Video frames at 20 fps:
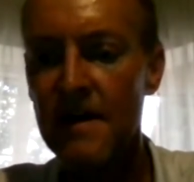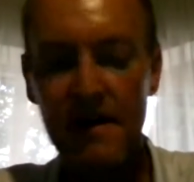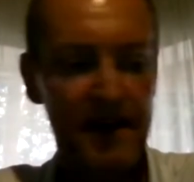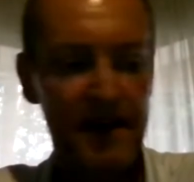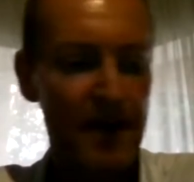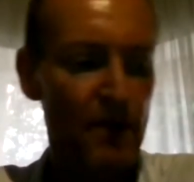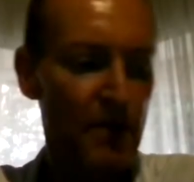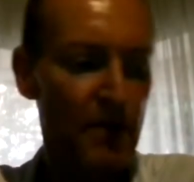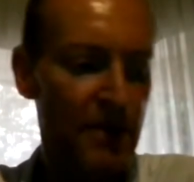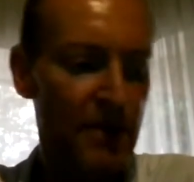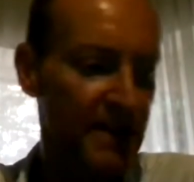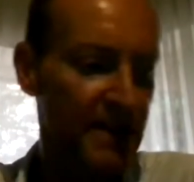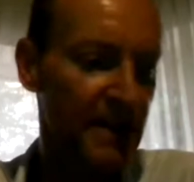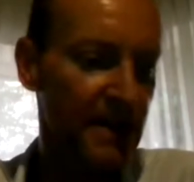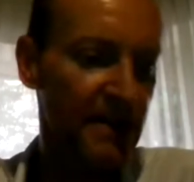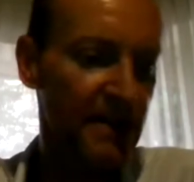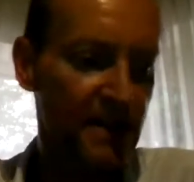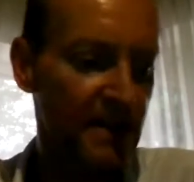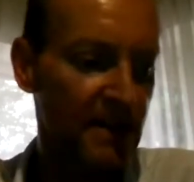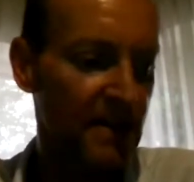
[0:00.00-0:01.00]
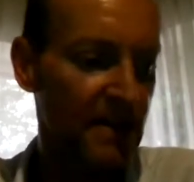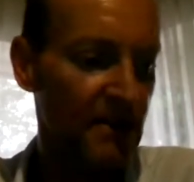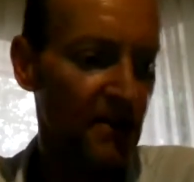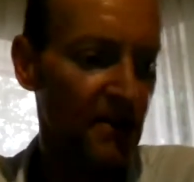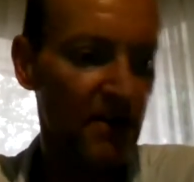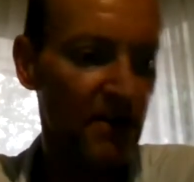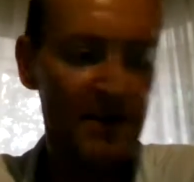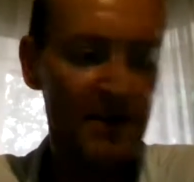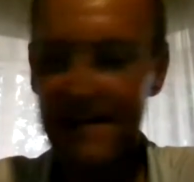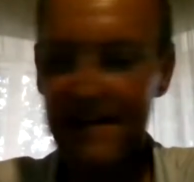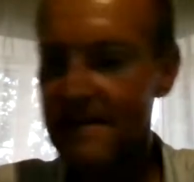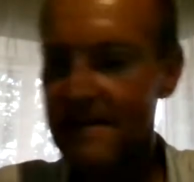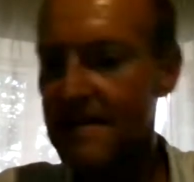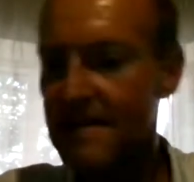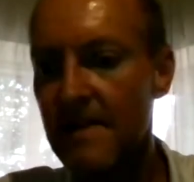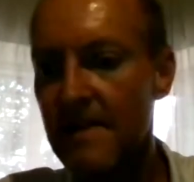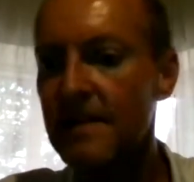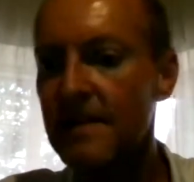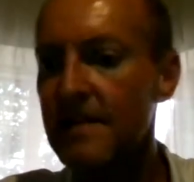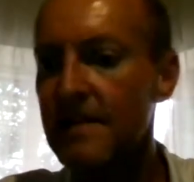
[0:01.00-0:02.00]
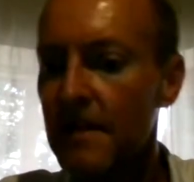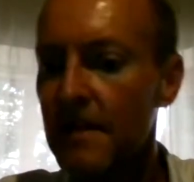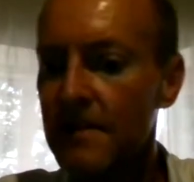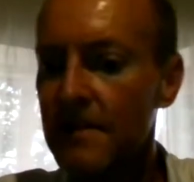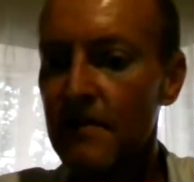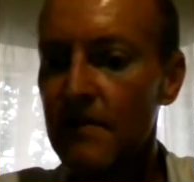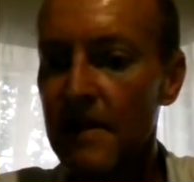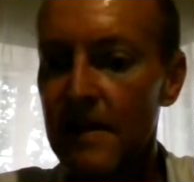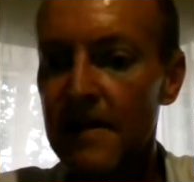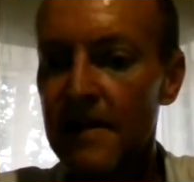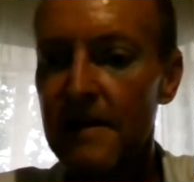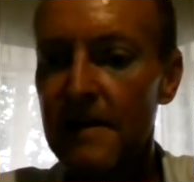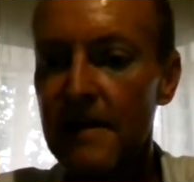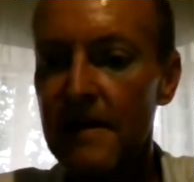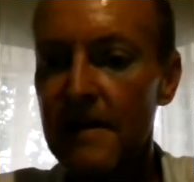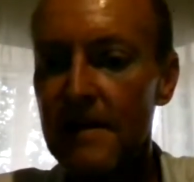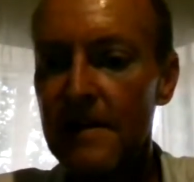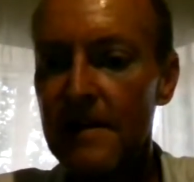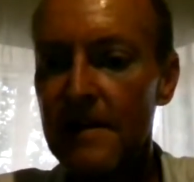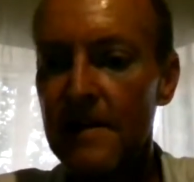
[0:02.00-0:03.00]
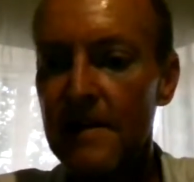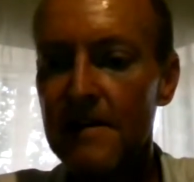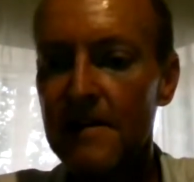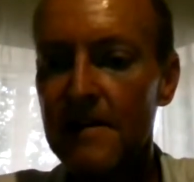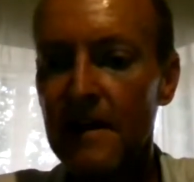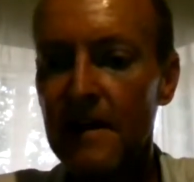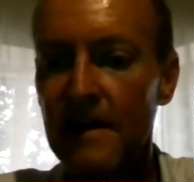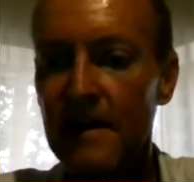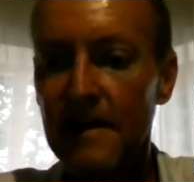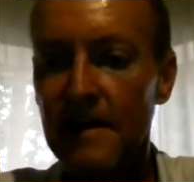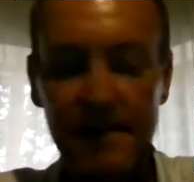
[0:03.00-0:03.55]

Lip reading: that I would think aren't easily matched elsewhere. So I